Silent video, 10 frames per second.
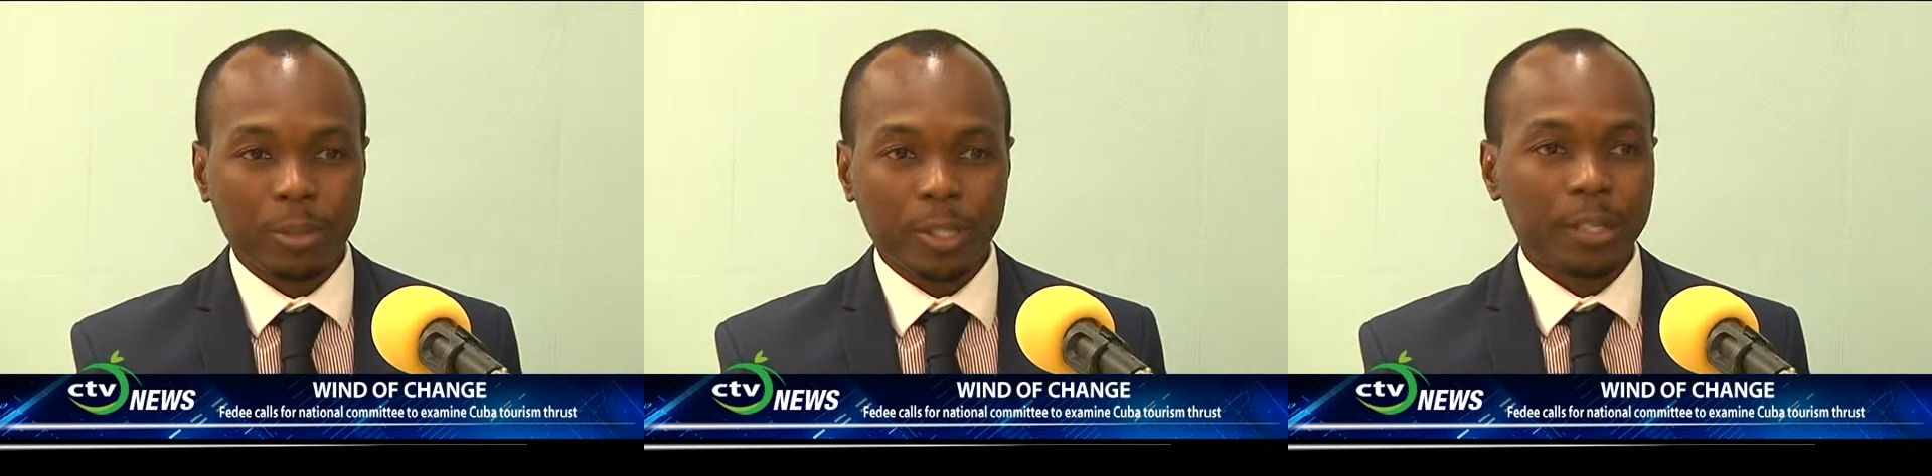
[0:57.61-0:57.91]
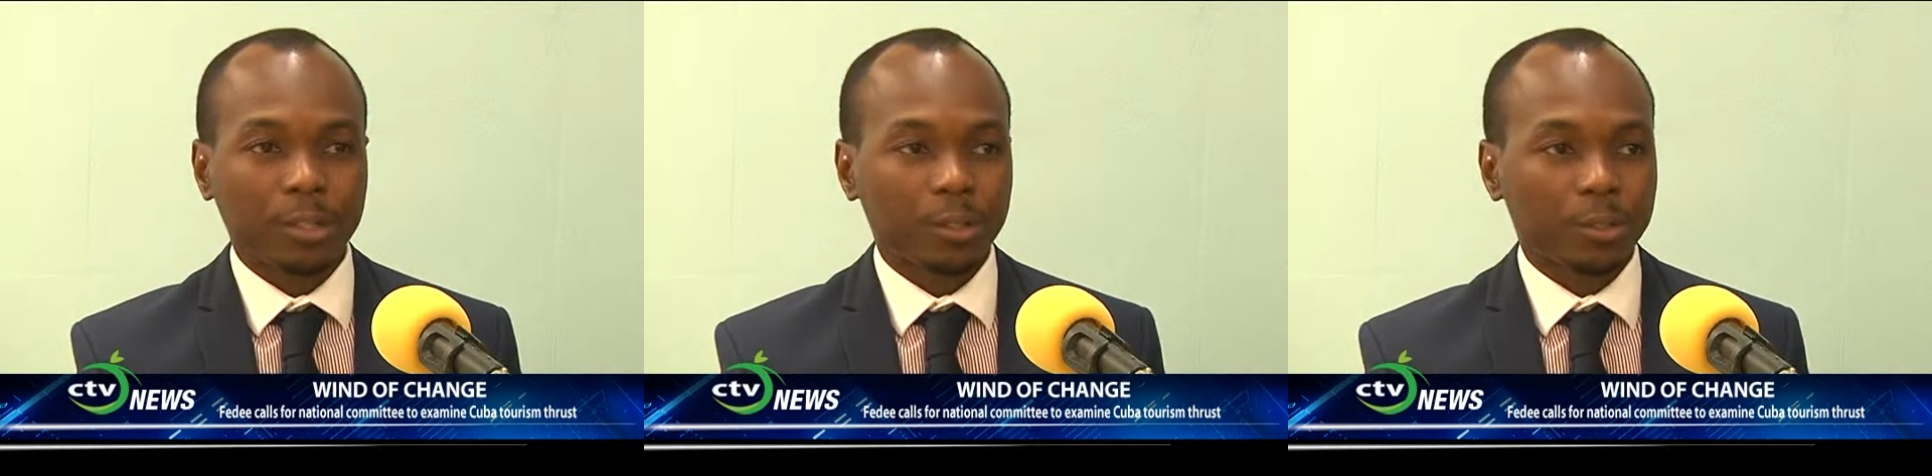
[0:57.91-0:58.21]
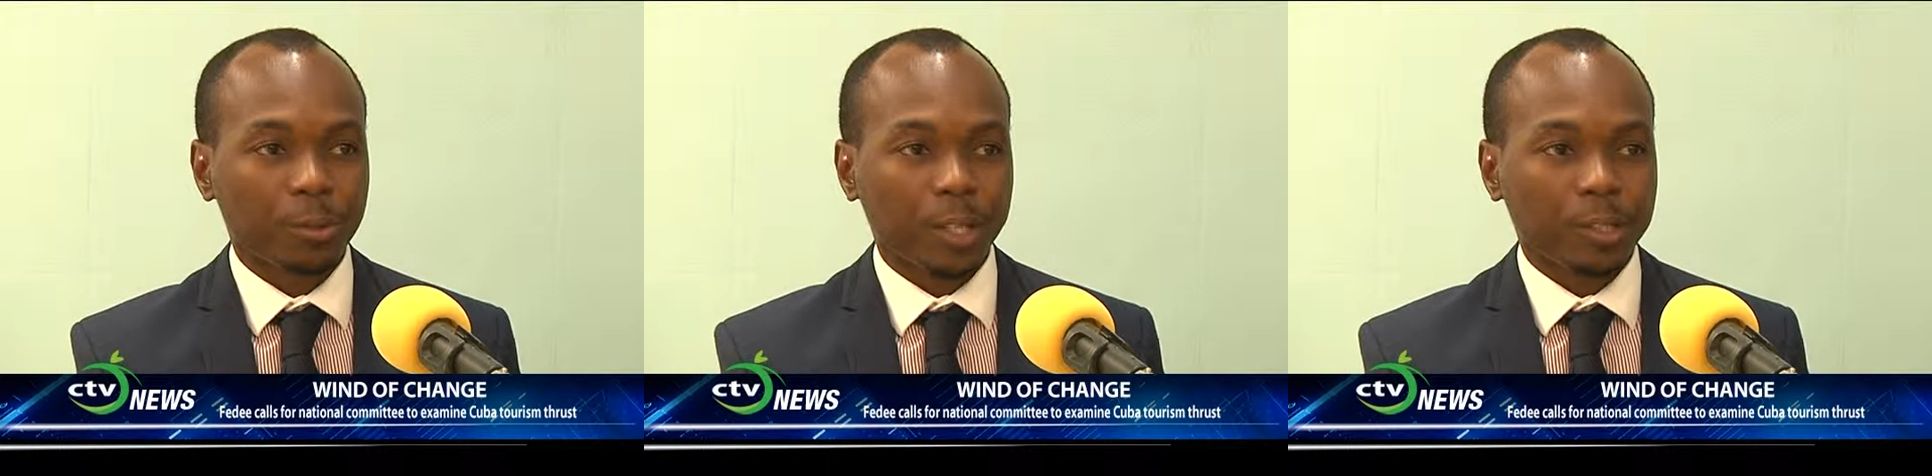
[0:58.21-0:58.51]
potential
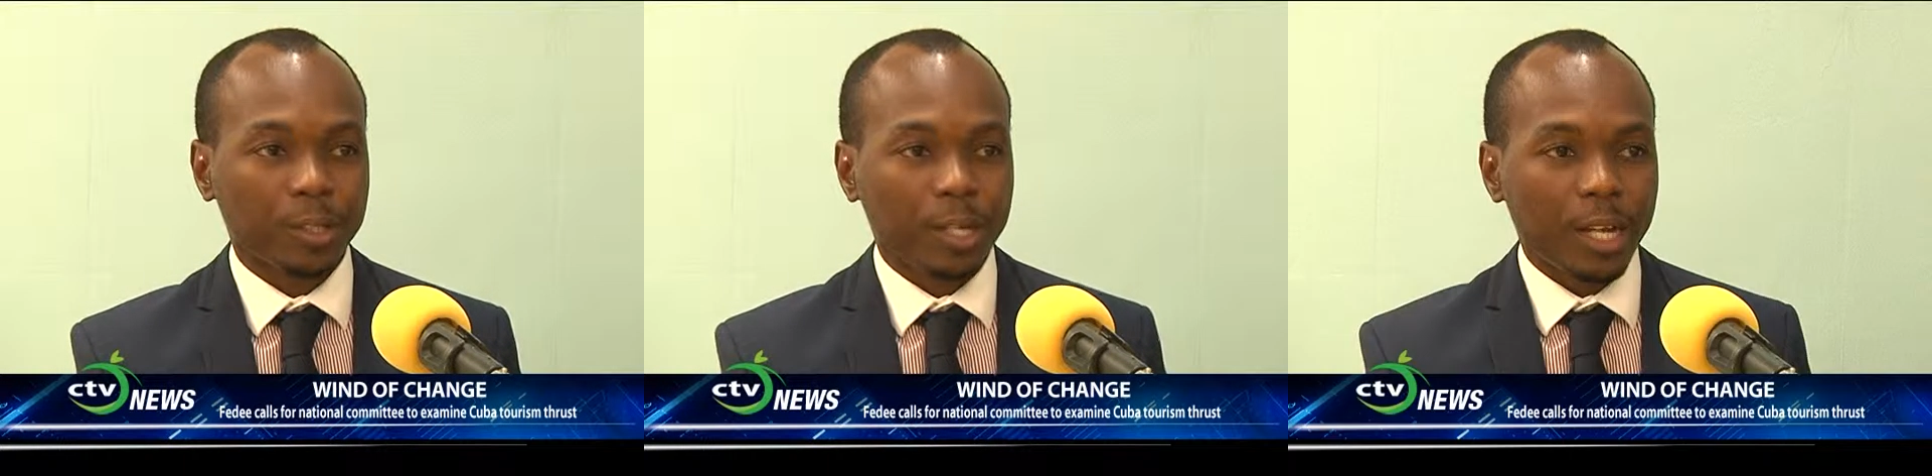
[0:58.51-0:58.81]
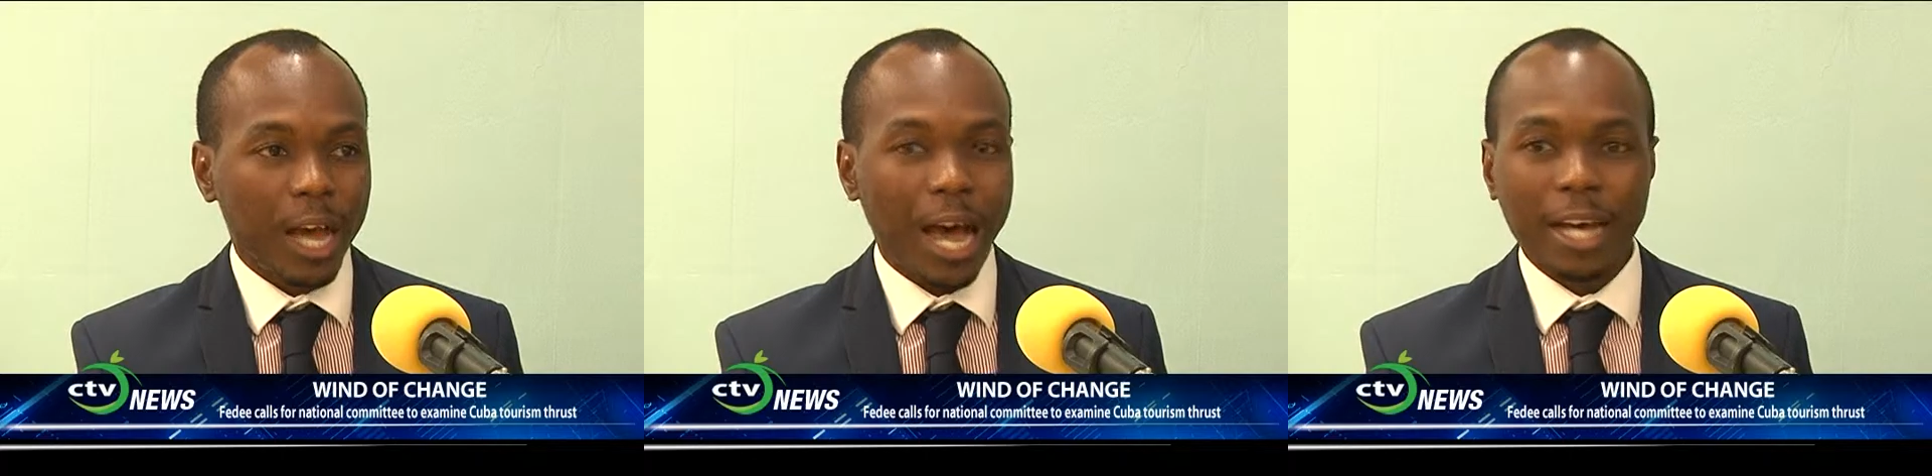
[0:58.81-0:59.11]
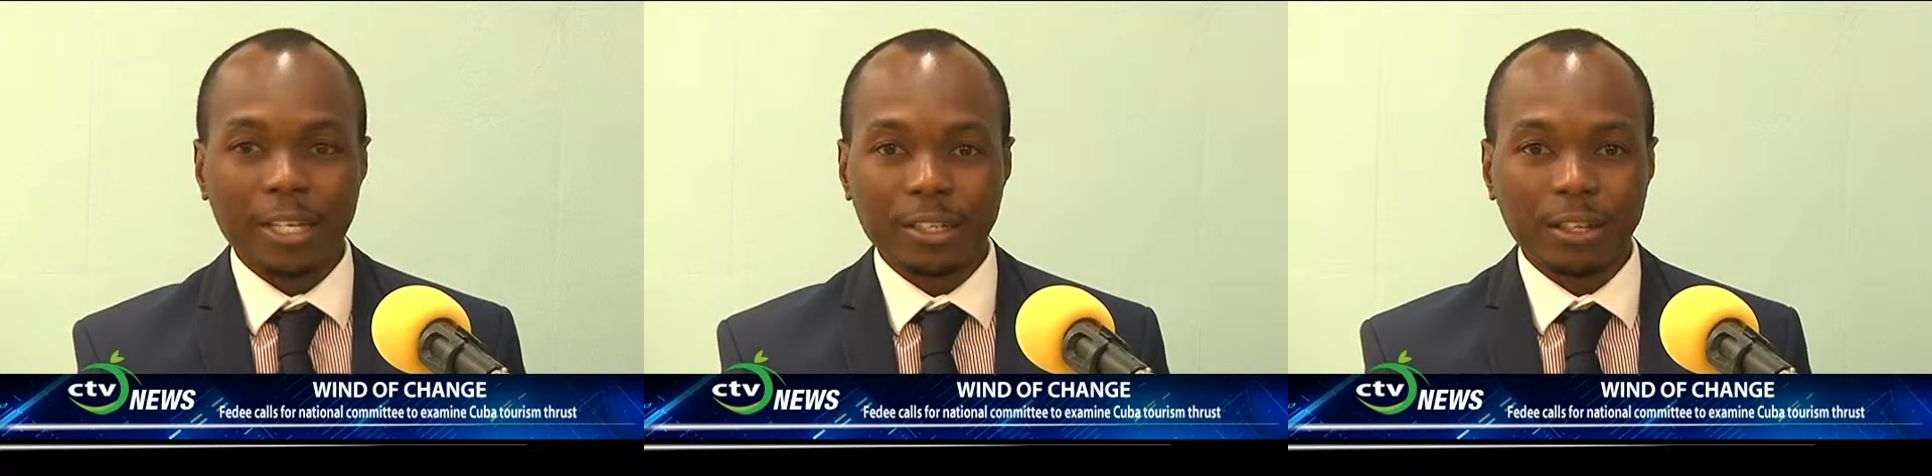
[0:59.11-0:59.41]
threats
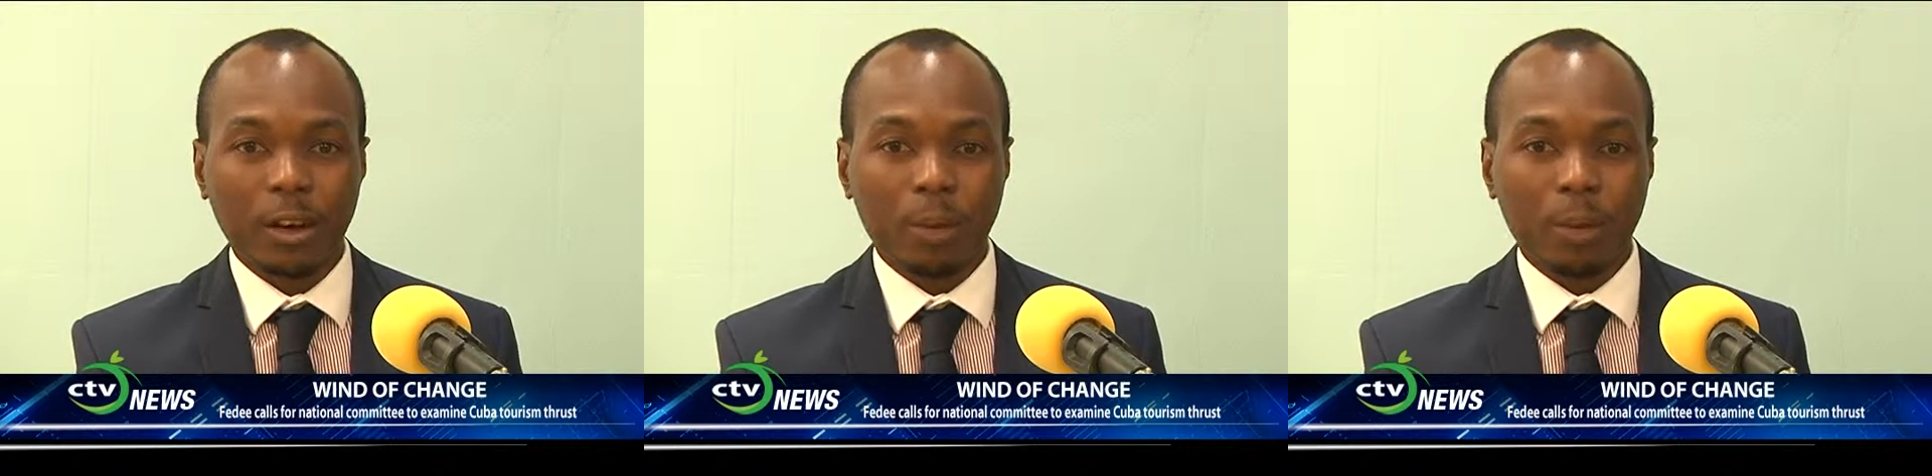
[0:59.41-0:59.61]
and